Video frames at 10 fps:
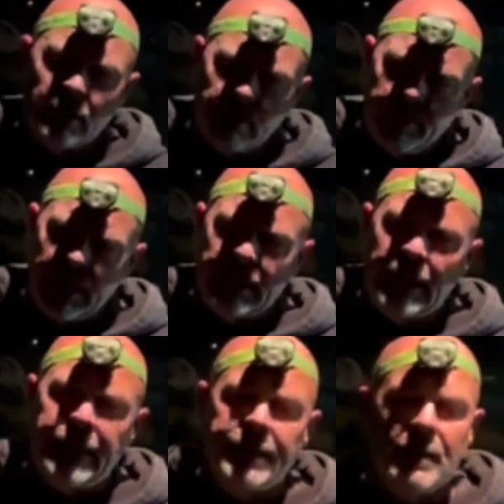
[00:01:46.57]
main
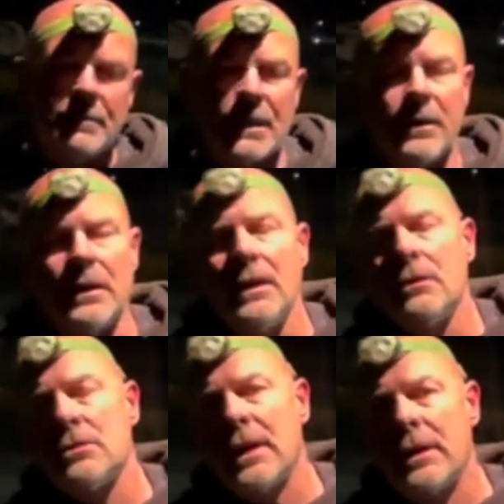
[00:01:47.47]
line comes out of the air
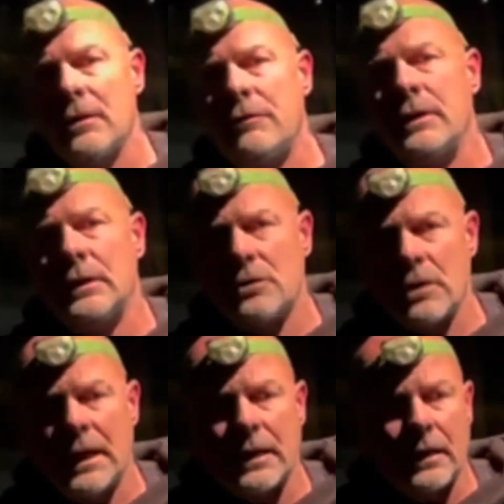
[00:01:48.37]
dryer to fill the truck